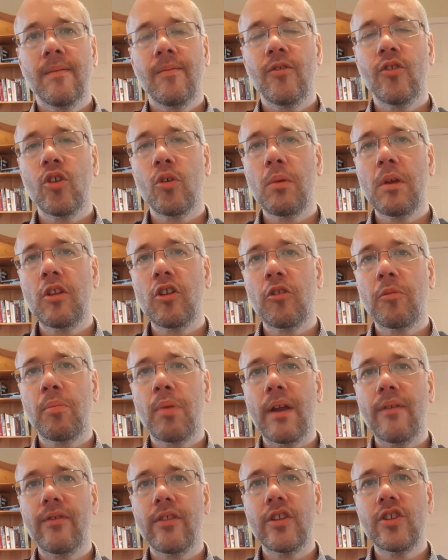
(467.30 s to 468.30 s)
So we just
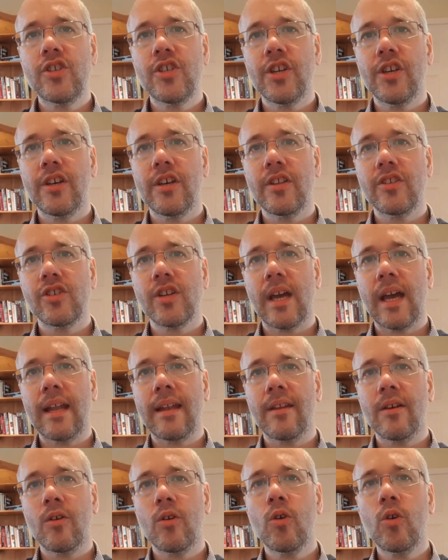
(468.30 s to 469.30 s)
pray for the church
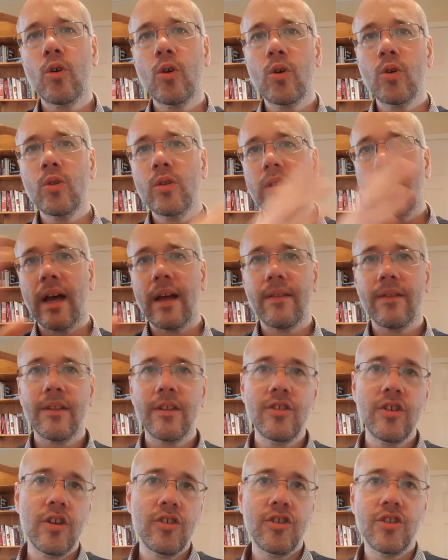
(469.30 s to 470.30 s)
and all that the
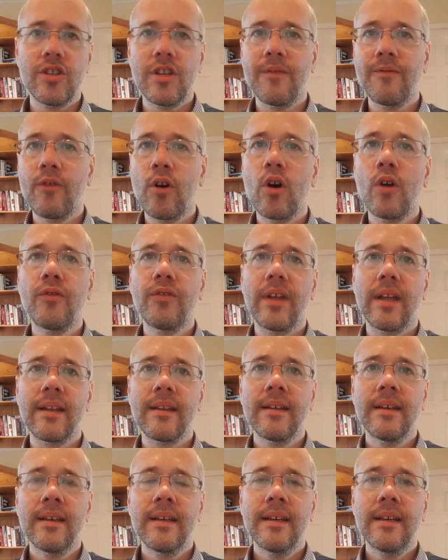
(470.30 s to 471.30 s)
church is involved in
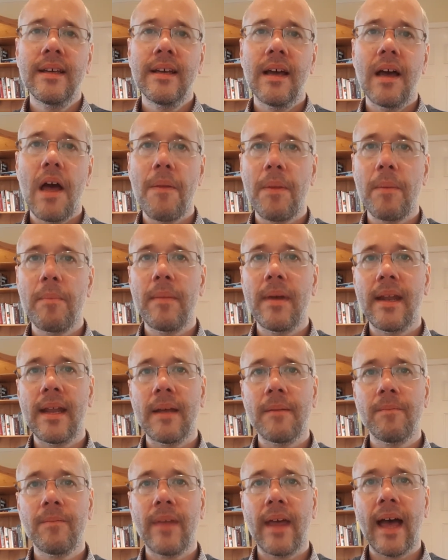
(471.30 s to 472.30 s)
at the
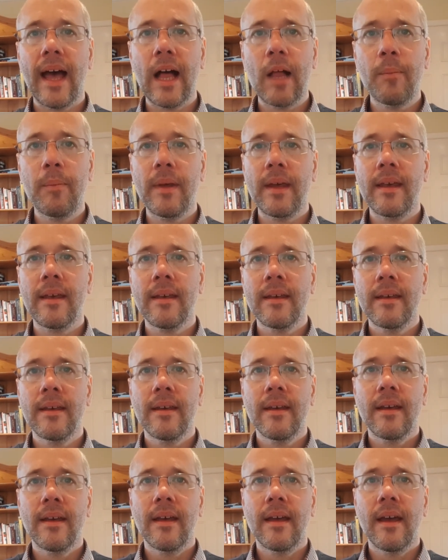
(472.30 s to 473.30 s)
minute, helping
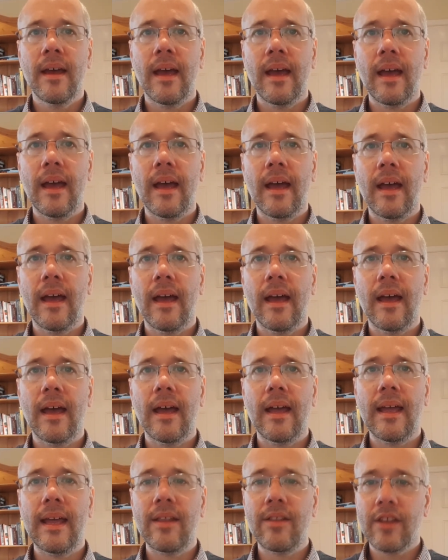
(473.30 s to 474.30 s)

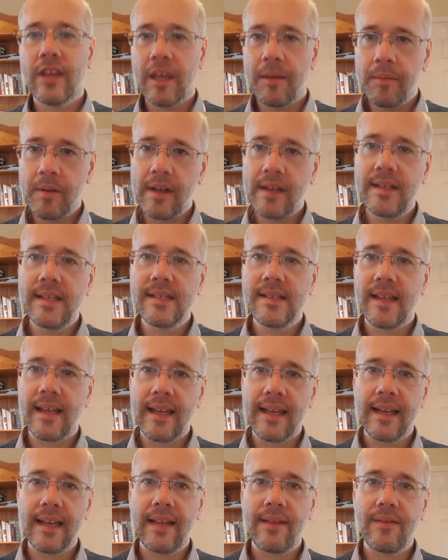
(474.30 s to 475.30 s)
the communities that
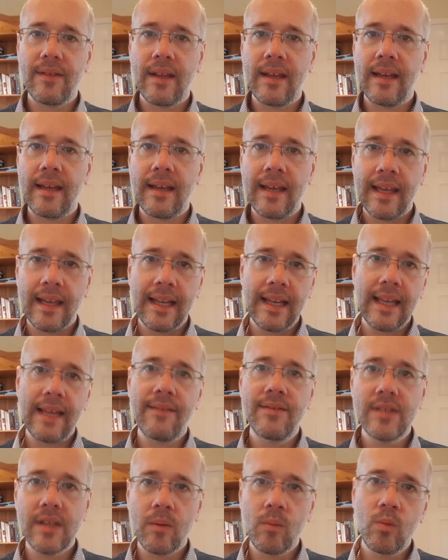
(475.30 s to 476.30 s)
it
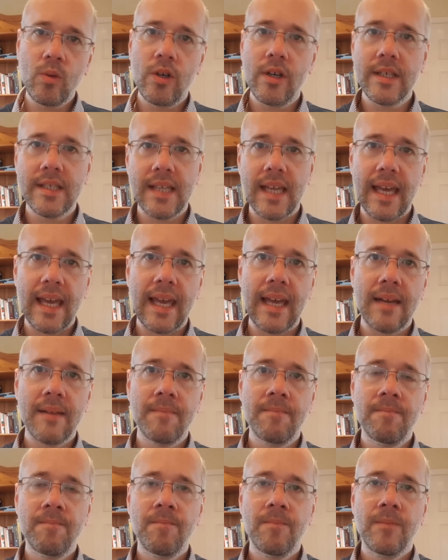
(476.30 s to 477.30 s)
lives and works in,